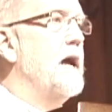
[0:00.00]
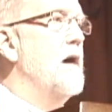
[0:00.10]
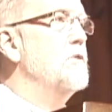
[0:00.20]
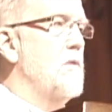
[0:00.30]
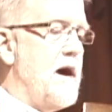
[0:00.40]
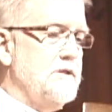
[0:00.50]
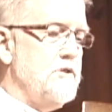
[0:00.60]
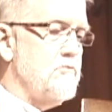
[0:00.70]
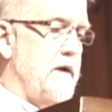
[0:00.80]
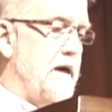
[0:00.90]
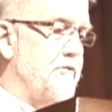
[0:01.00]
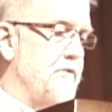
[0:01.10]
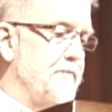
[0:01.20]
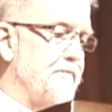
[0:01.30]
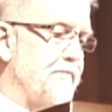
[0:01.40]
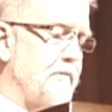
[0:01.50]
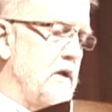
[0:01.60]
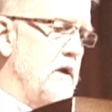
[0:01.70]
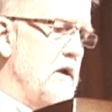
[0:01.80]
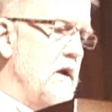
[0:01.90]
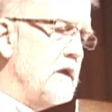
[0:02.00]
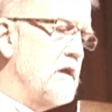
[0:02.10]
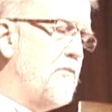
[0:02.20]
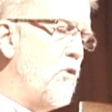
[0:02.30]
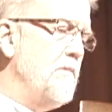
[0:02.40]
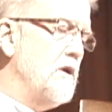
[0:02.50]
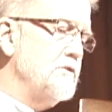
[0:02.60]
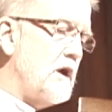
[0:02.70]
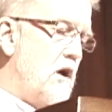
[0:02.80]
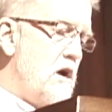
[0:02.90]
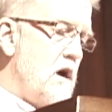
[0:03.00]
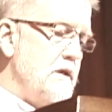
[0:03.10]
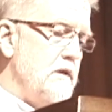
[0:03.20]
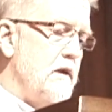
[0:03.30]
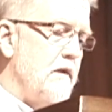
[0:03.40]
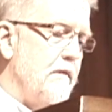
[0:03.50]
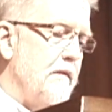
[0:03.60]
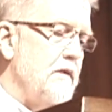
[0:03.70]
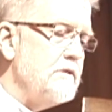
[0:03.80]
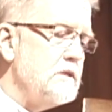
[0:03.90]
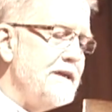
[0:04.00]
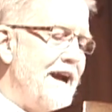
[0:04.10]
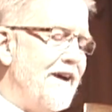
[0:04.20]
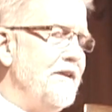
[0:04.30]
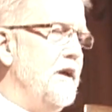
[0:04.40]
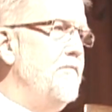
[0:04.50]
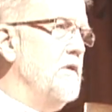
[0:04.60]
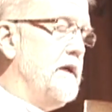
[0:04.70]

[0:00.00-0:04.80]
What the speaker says: slowly I would rise and dress. The poem goes on to say how